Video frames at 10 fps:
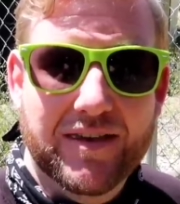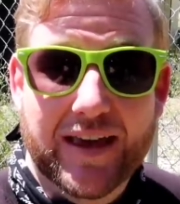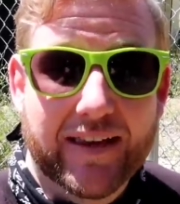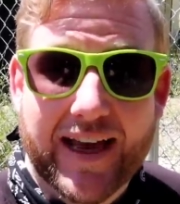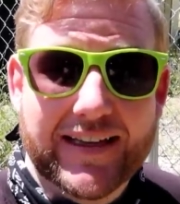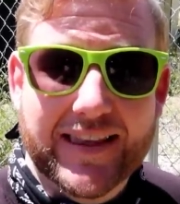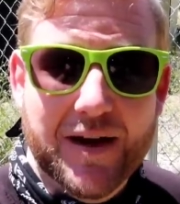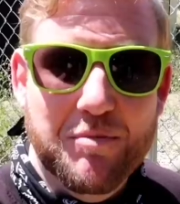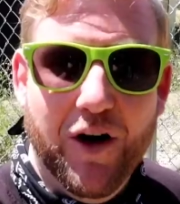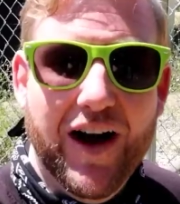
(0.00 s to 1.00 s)
They liked it,
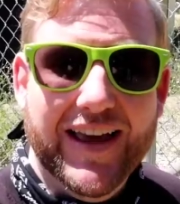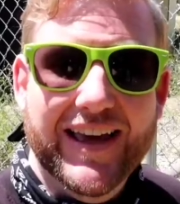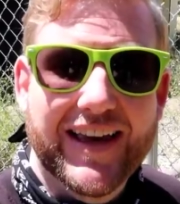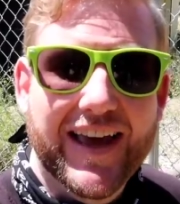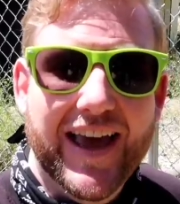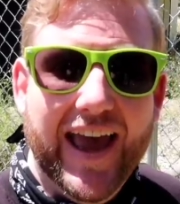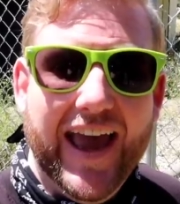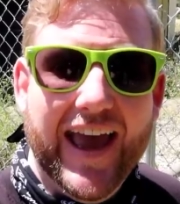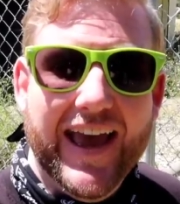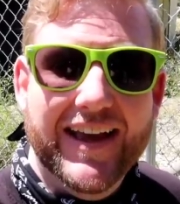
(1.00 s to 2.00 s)
they bought it,
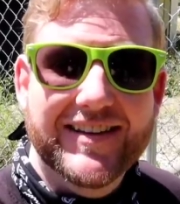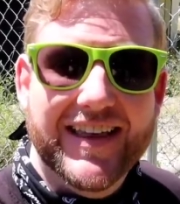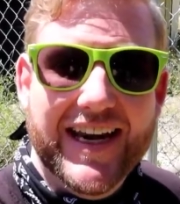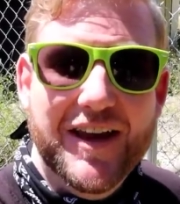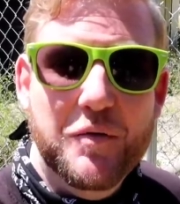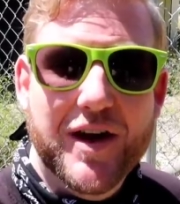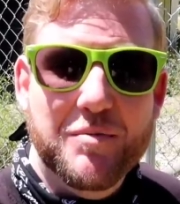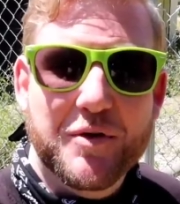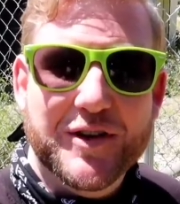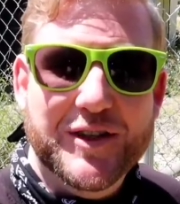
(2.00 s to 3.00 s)
and then he went
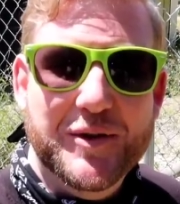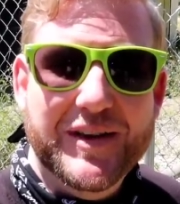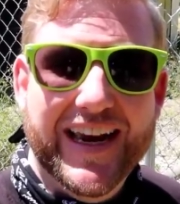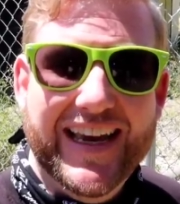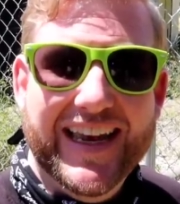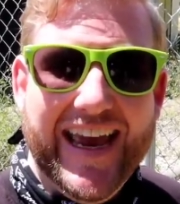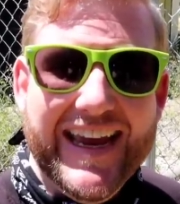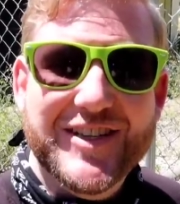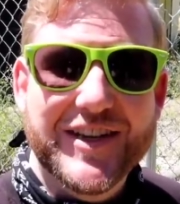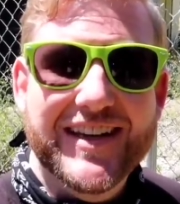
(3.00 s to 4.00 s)
and pursued getting an
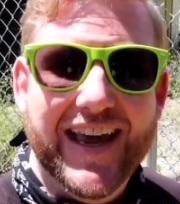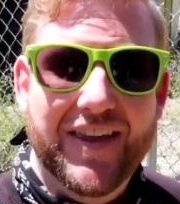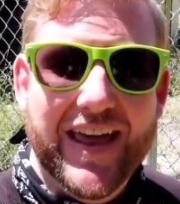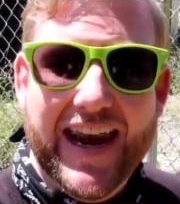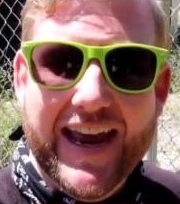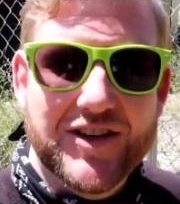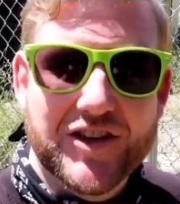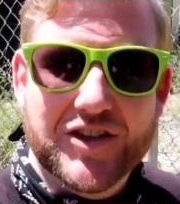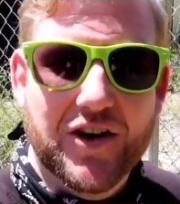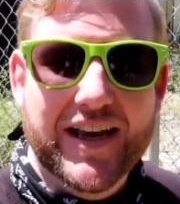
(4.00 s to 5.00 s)
agent, and that
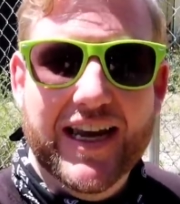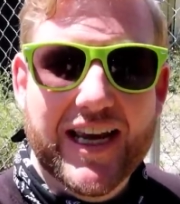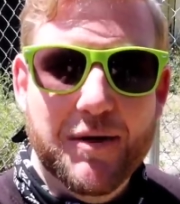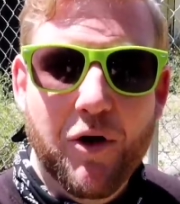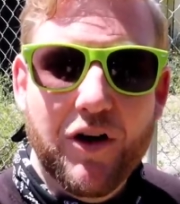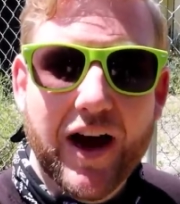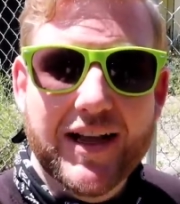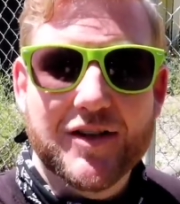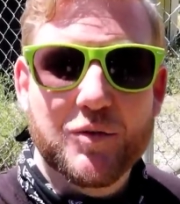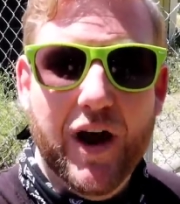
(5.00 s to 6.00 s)
agent started getting him all
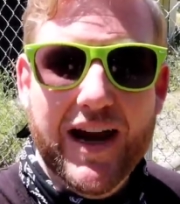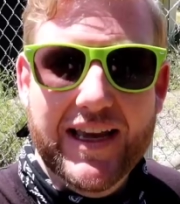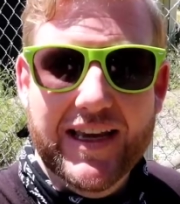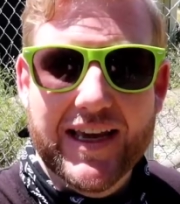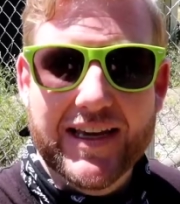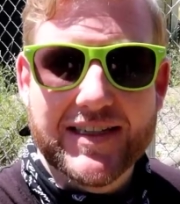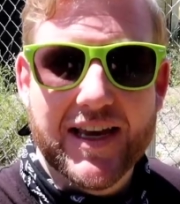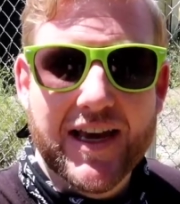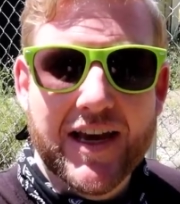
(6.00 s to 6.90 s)
kinds of writing gigs.